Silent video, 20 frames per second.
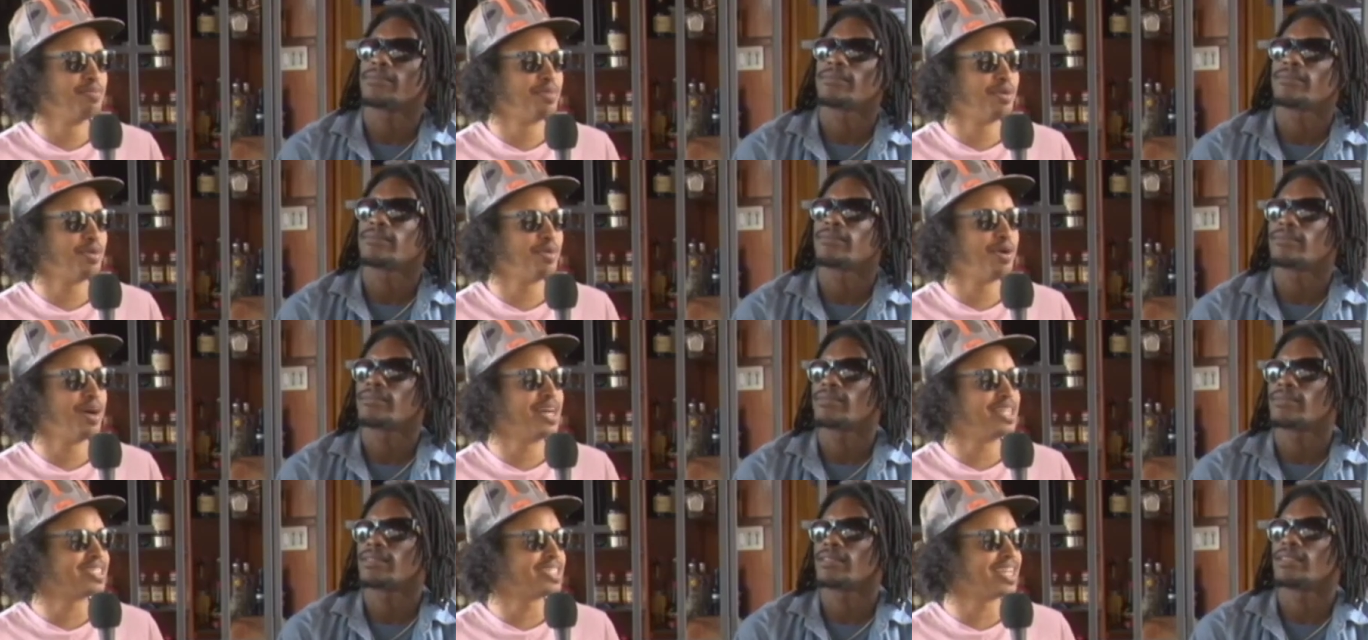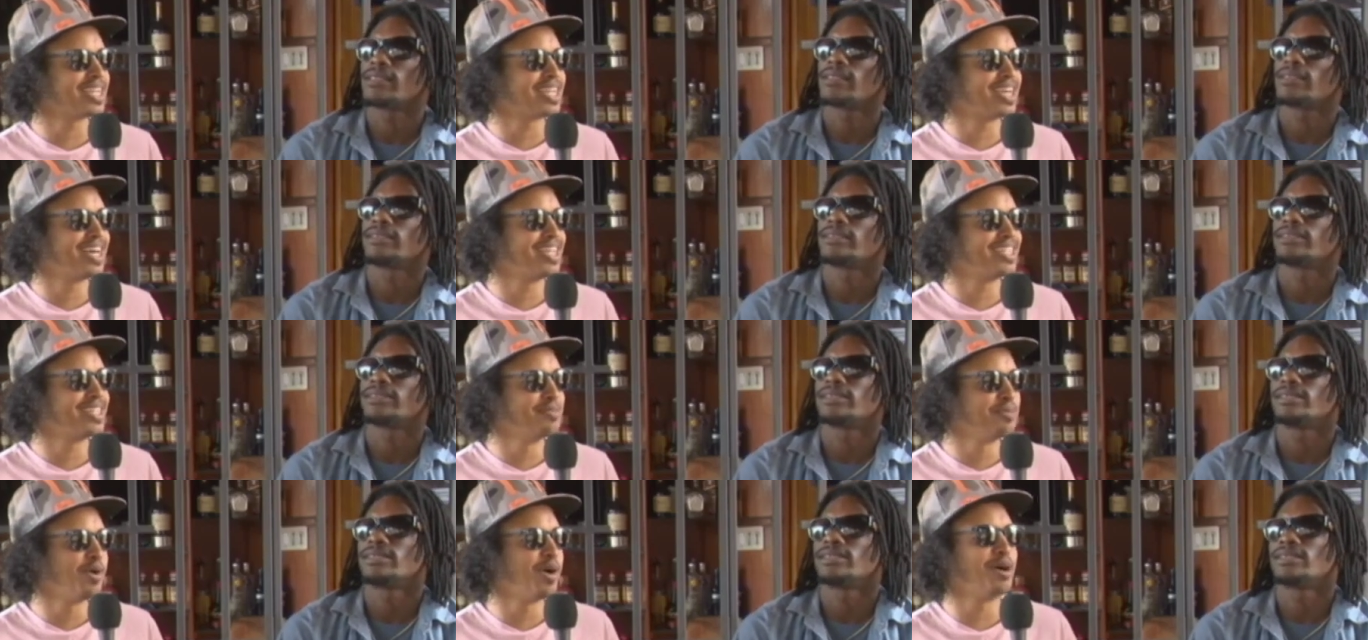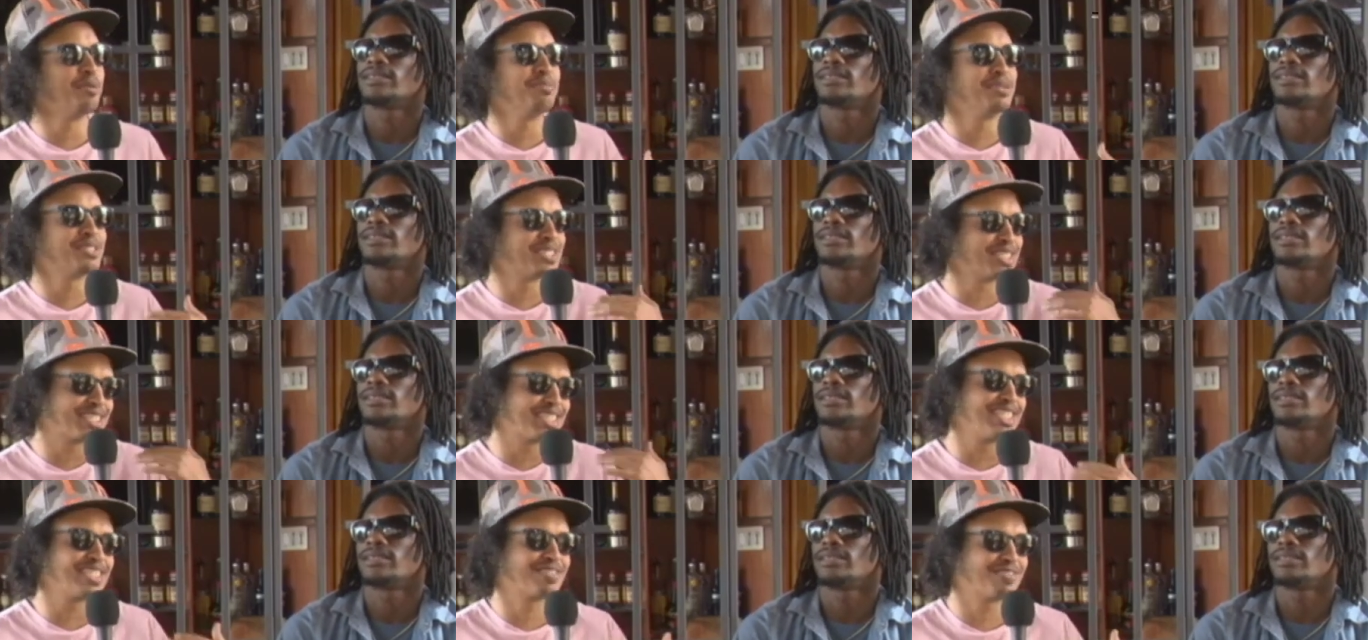Speaker 1: more take on, more be
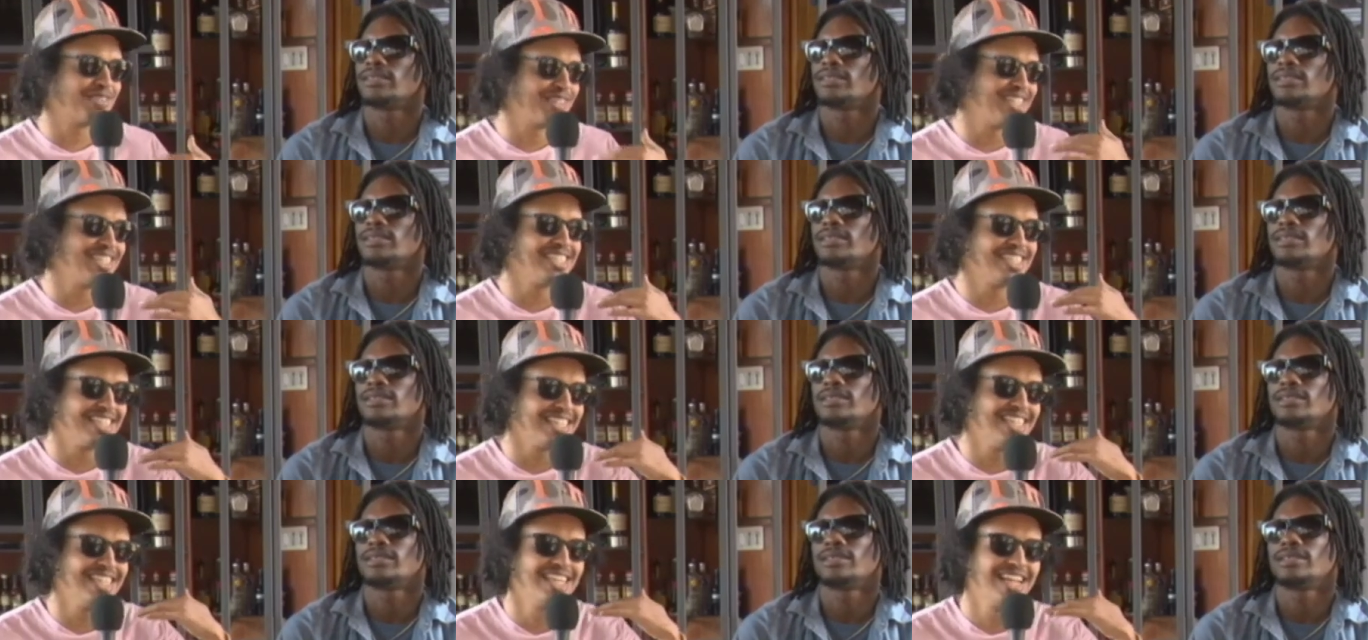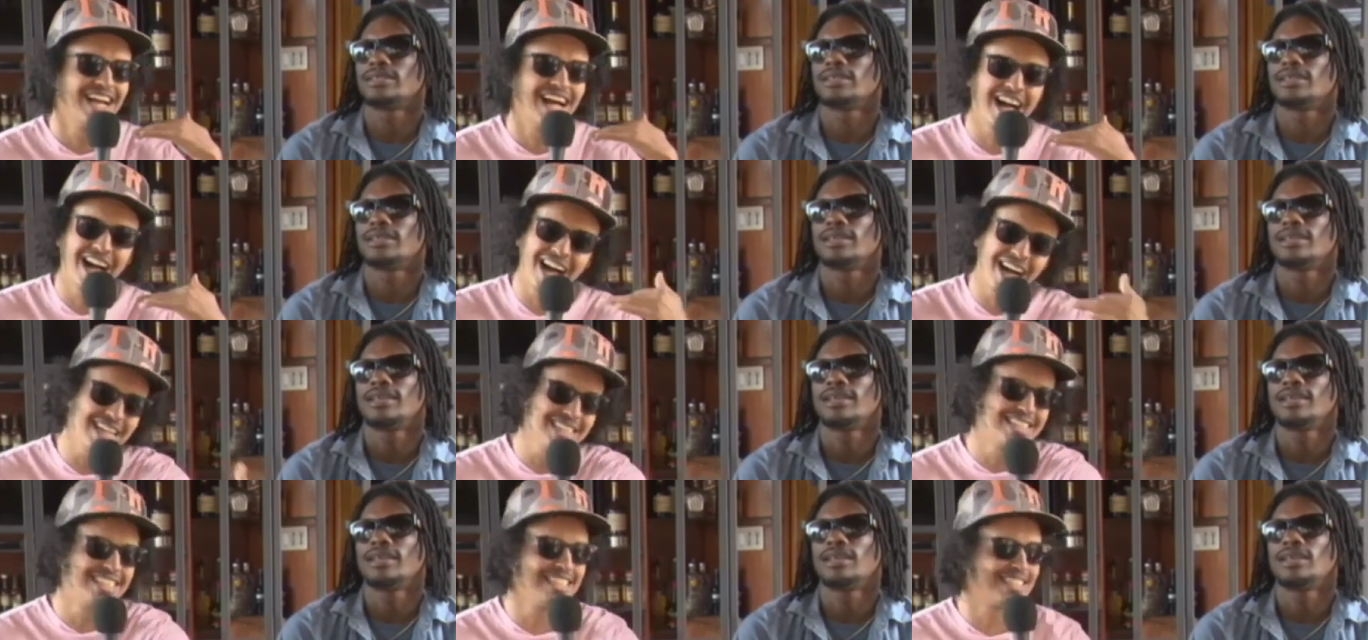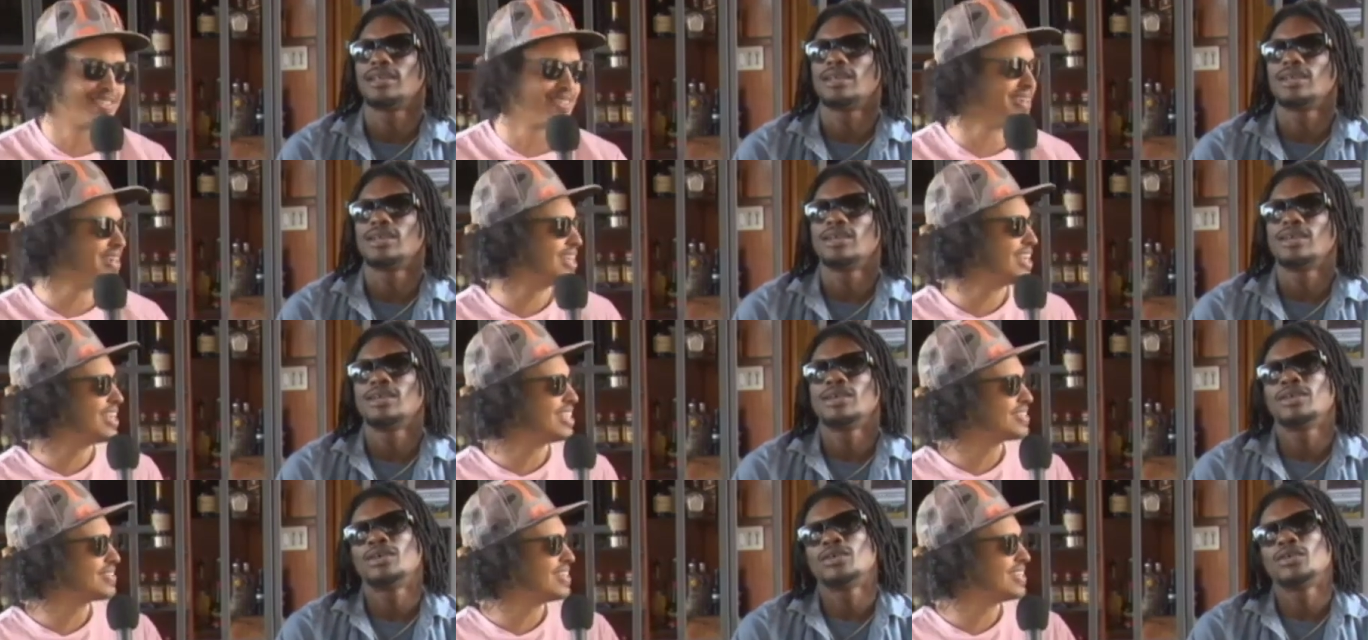successful in artist
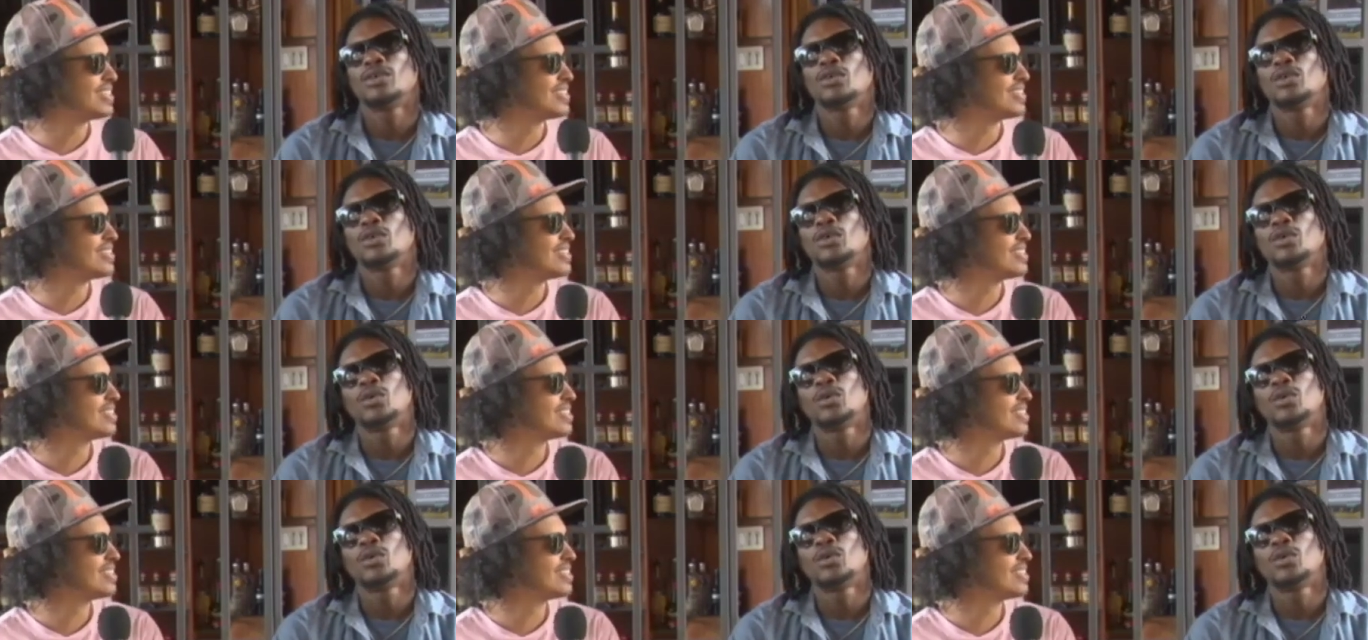world as well? Too?